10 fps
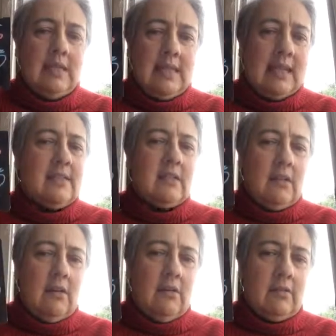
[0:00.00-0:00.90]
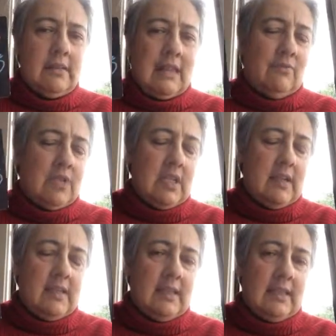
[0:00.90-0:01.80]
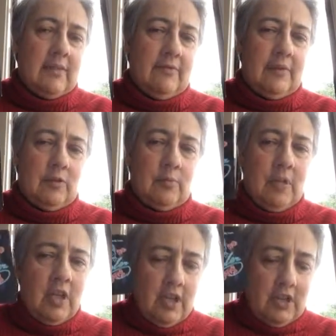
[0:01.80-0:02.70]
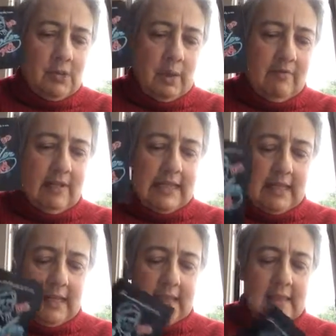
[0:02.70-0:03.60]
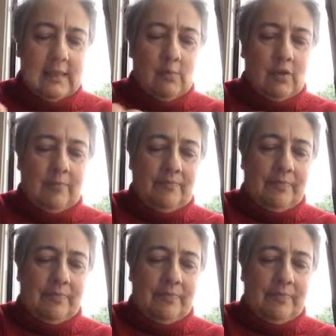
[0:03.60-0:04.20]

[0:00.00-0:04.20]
decks of cards advertising their film. So I really like this one.